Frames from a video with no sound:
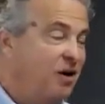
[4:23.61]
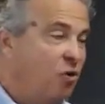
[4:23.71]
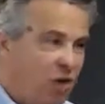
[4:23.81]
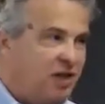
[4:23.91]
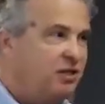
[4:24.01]

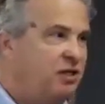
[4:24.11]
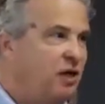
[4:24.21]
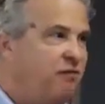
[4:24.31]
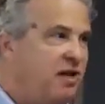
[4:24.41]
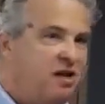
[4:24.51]
What is
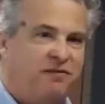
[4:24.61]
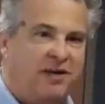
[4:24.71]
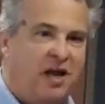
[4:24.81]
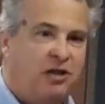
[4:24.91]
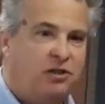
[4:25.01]
self
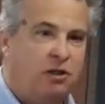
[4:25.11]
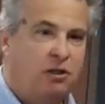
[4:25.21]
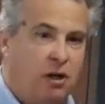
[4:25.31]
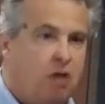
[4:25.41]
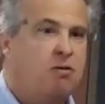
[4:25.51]
identification?
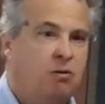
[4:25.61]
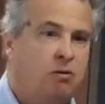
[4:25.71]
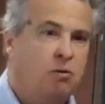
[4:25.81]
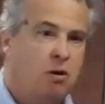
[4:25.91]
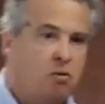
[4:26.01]
Oh,
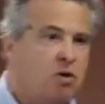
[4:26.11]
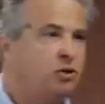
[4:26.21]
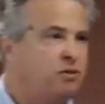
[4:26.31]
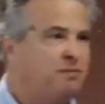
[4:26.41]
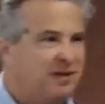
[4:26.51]
well,
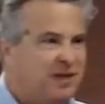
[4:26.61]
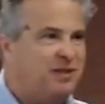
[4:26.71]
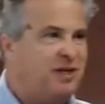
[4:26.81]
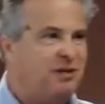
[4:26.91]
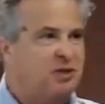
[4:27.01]
it's, it's,
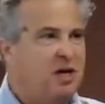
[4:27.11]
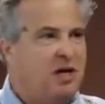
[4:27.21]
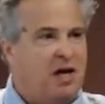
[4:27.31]
it's,